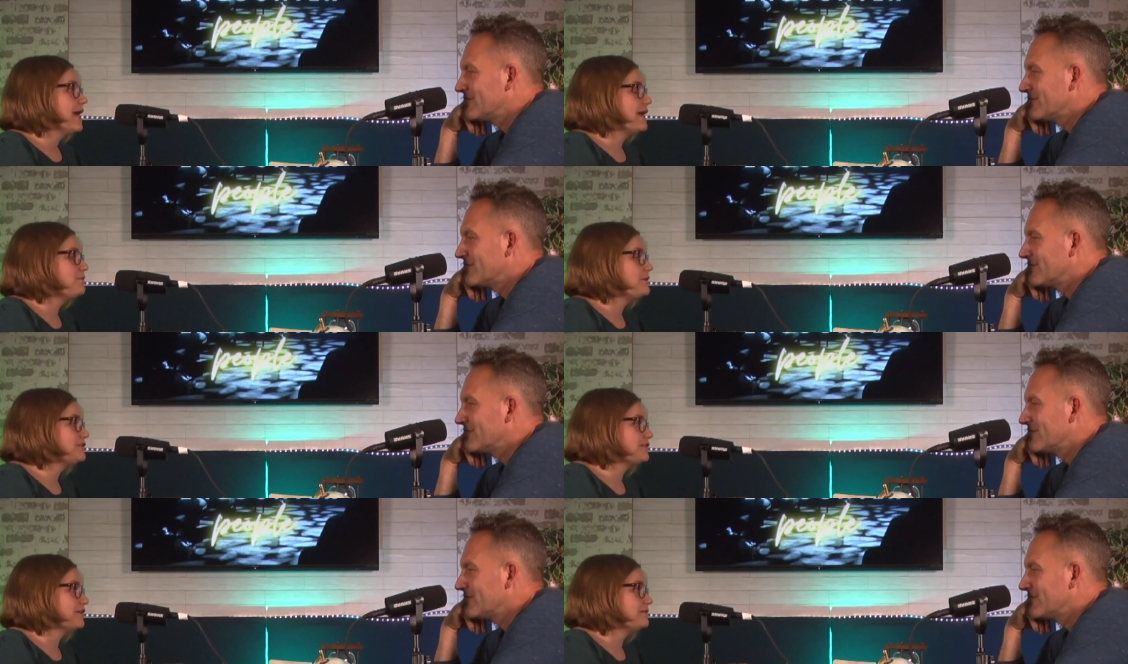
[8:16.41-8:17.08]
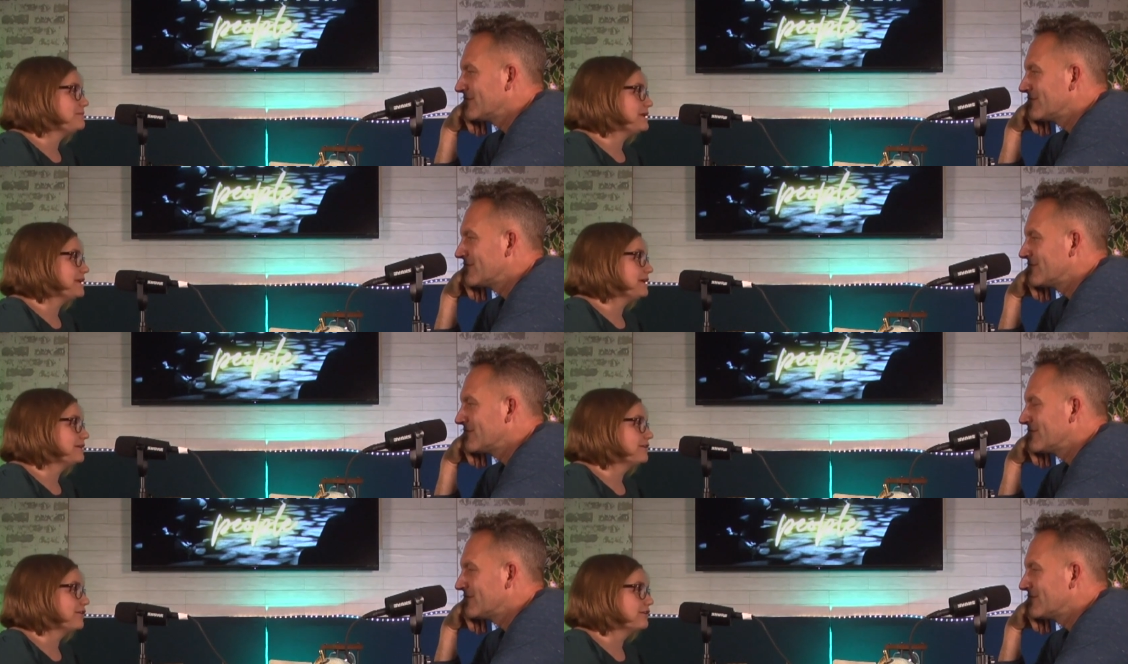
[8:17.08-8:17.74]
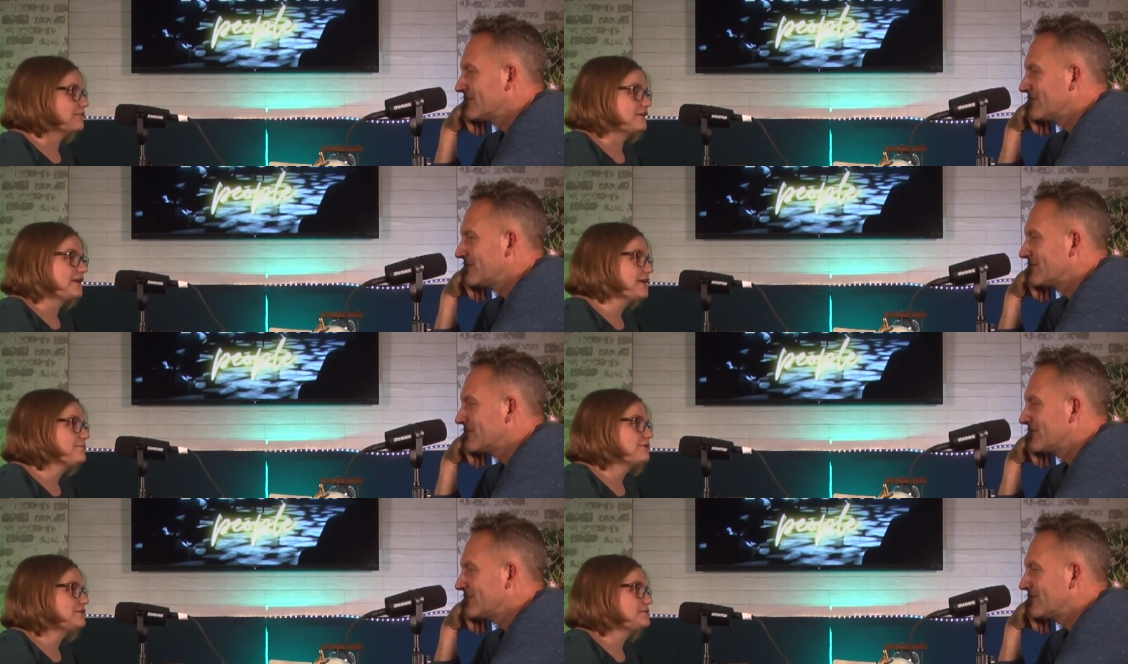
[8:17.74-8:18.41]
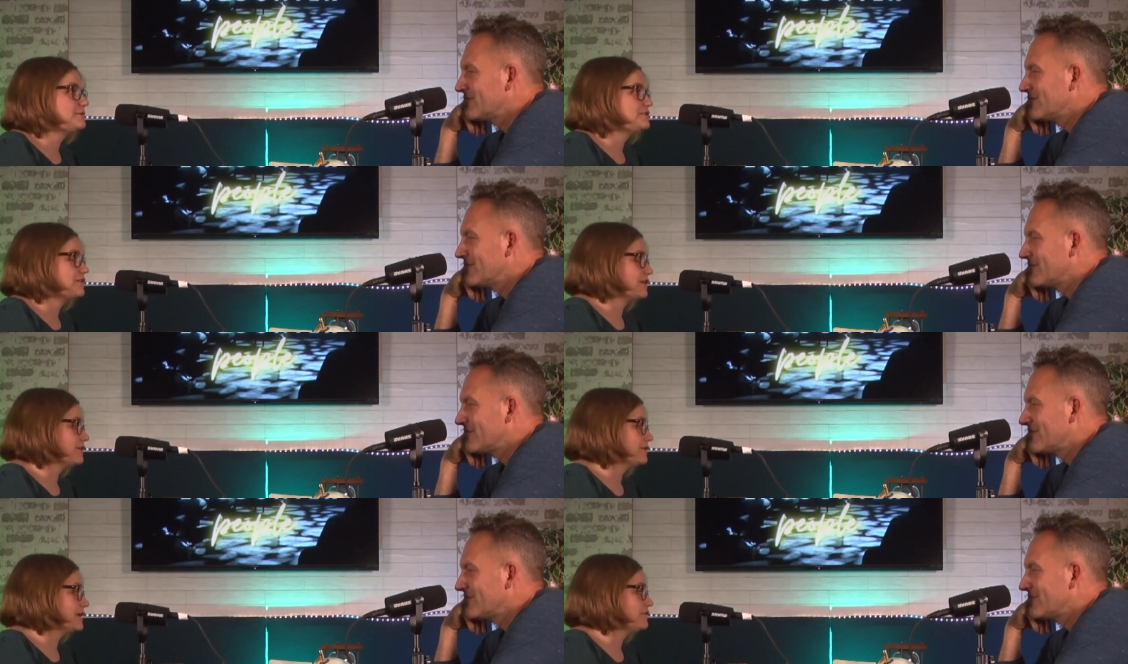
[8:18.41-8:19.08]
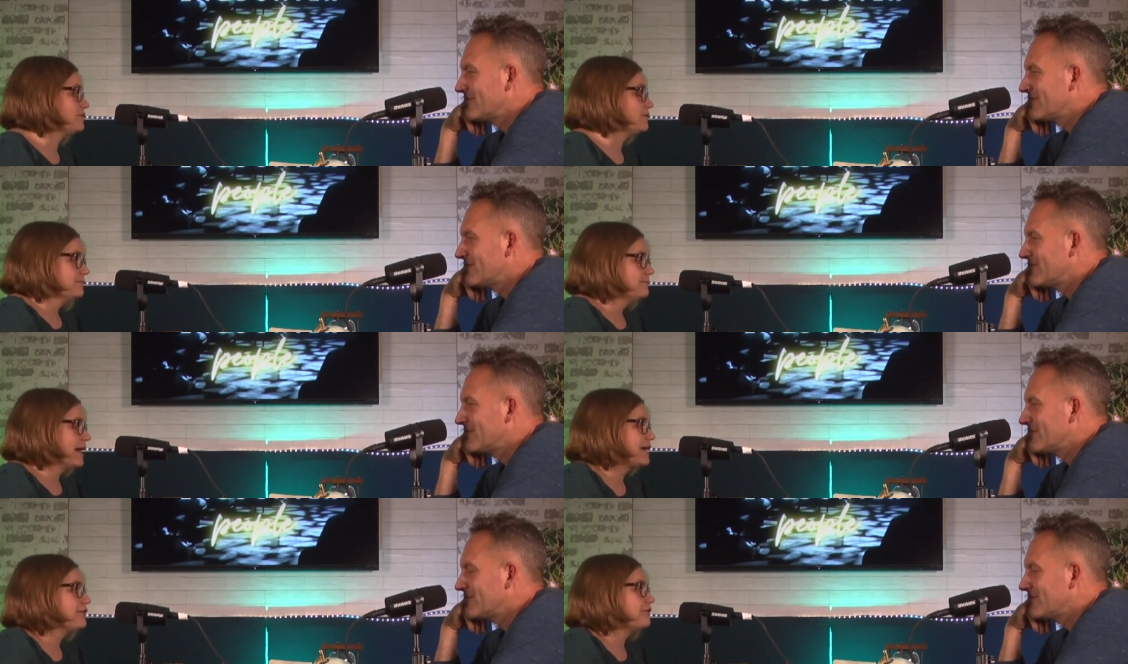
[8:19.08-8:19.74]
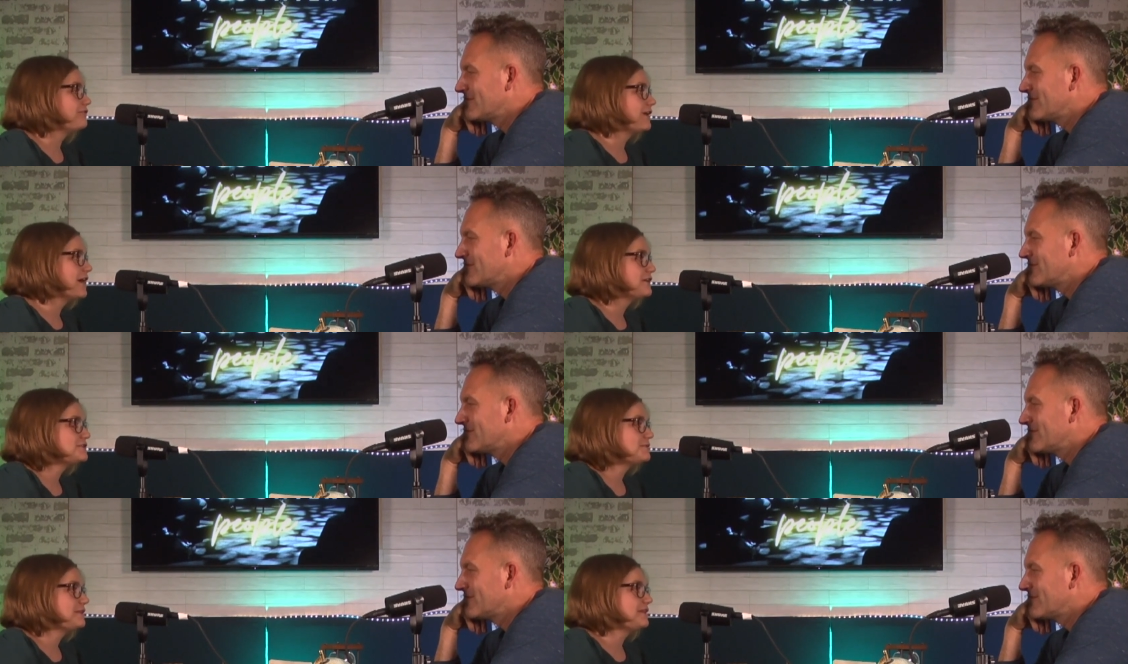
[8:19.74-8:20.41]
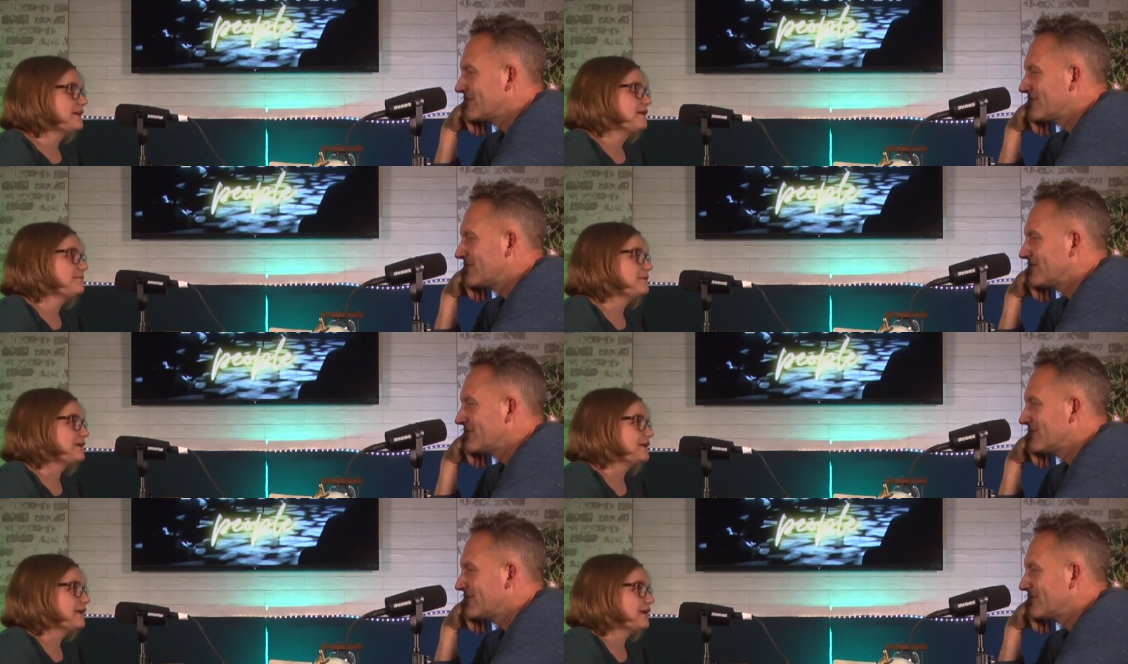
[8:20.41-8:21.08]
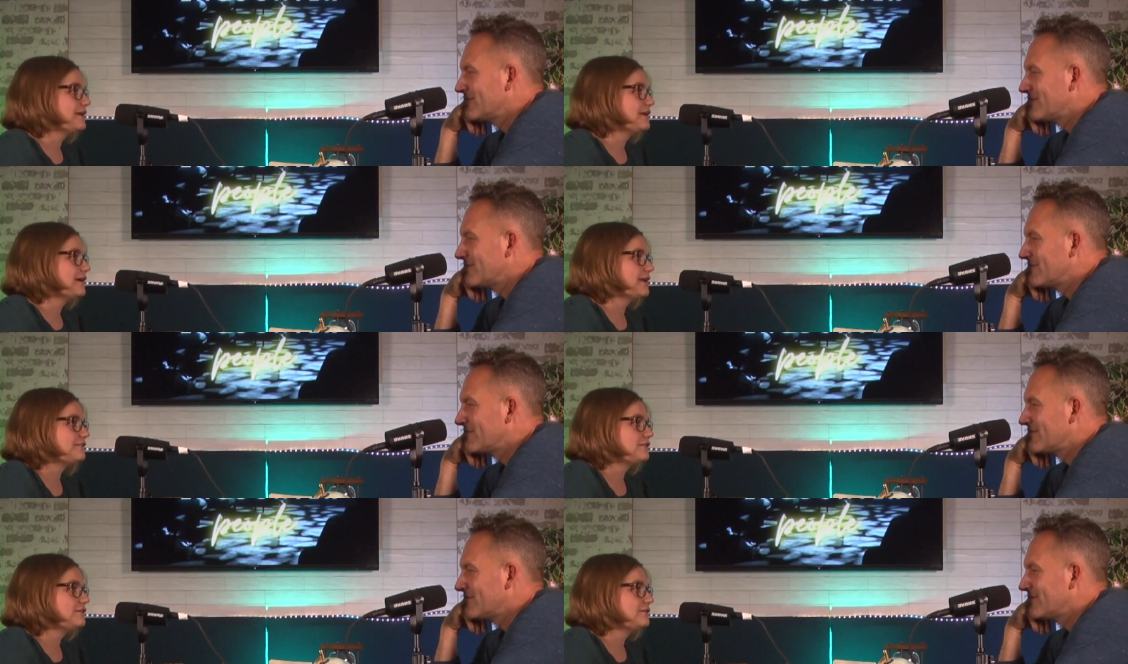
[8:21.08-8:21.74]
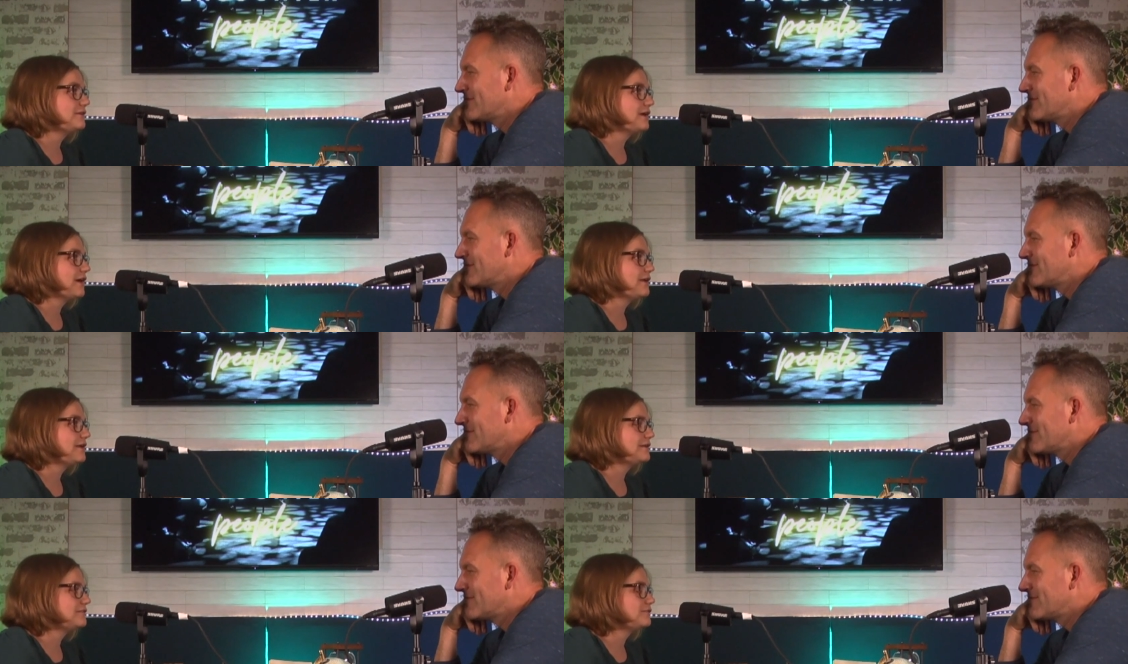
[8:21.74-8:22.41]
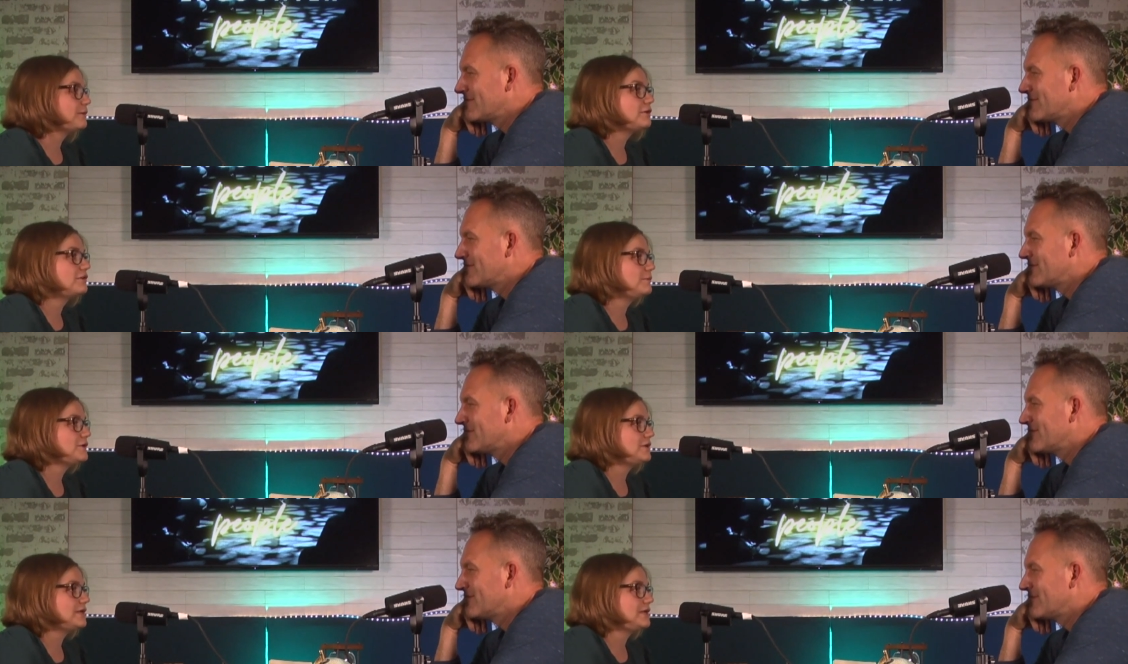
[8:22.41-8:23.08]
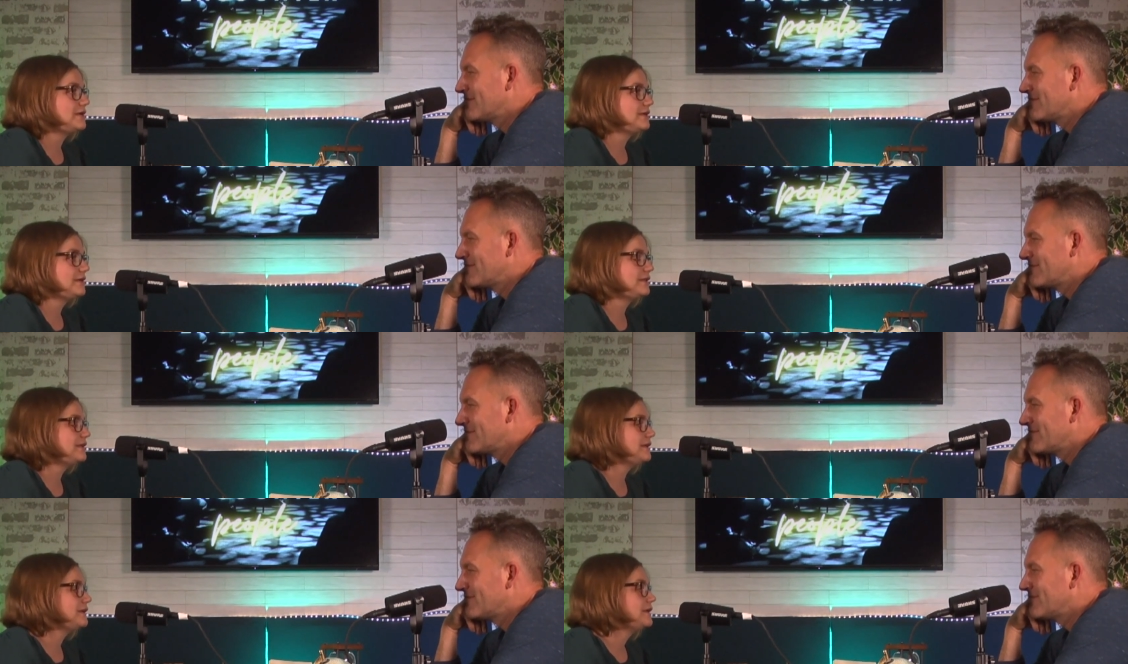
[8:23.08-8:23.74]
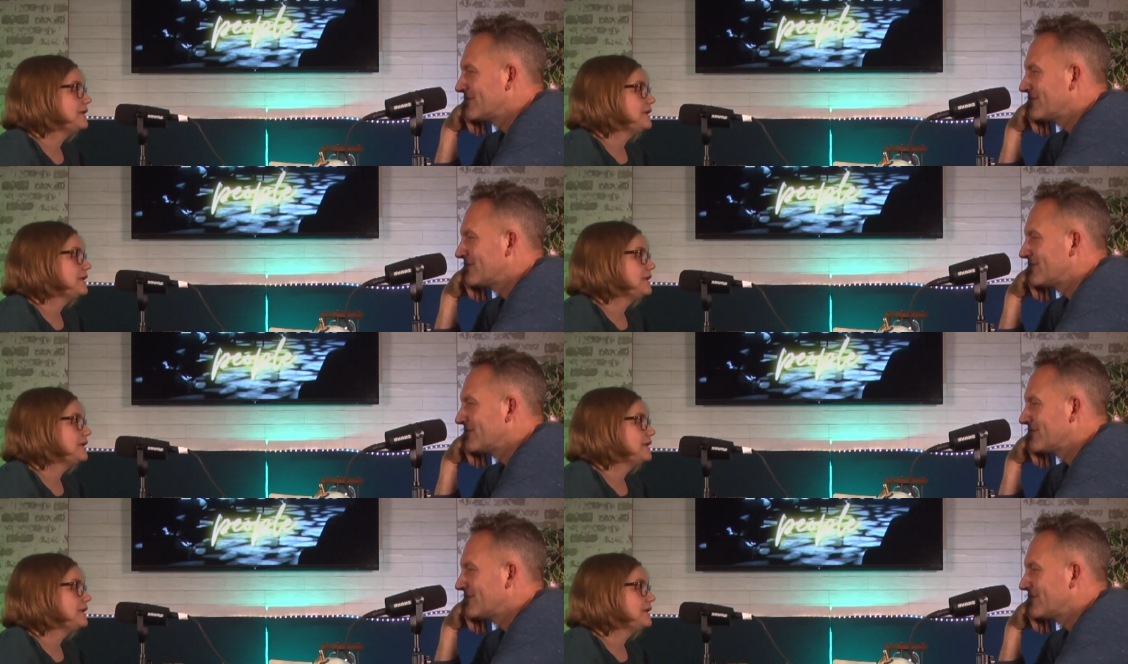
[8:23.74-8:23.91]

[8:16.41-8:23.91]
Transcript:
Speaker 1: And we started meeting all of our neighbors. We started going to backyard fires with them and, and got to got a small community. And then